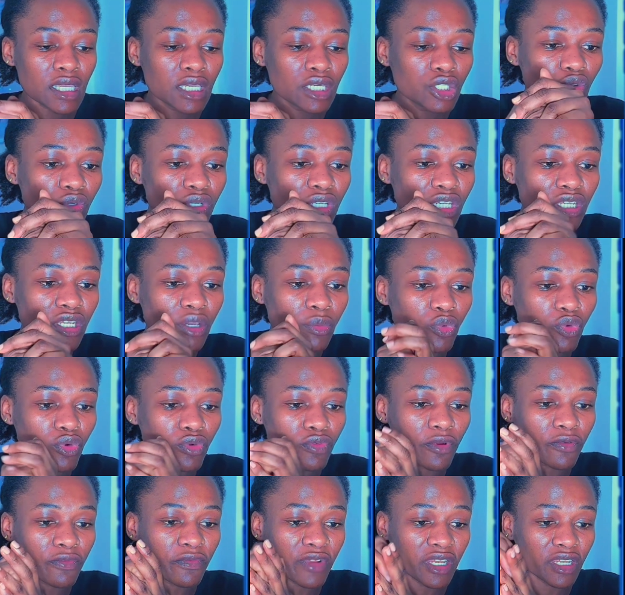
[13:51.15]
You will need a
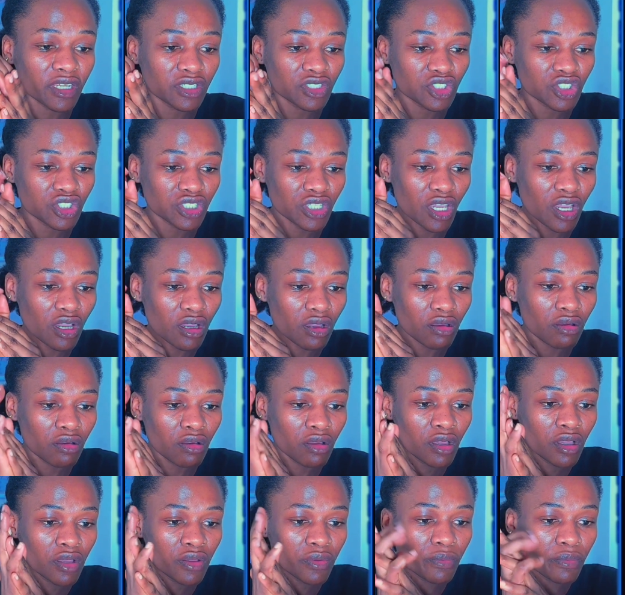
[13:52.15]
proof of financial
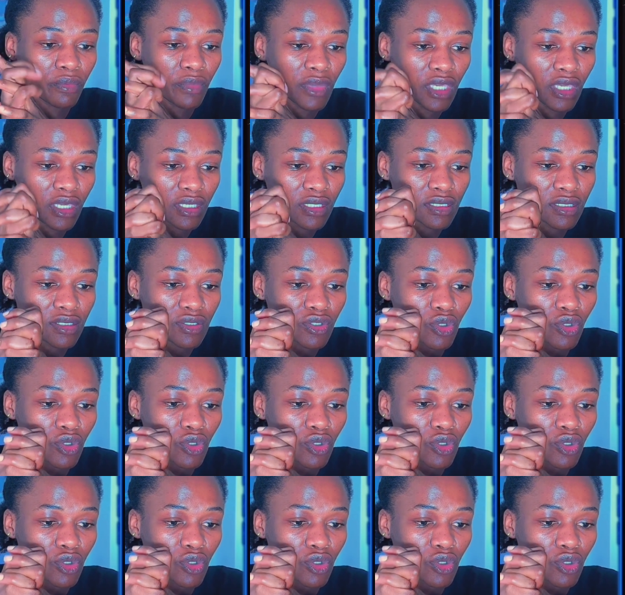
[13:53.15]
means.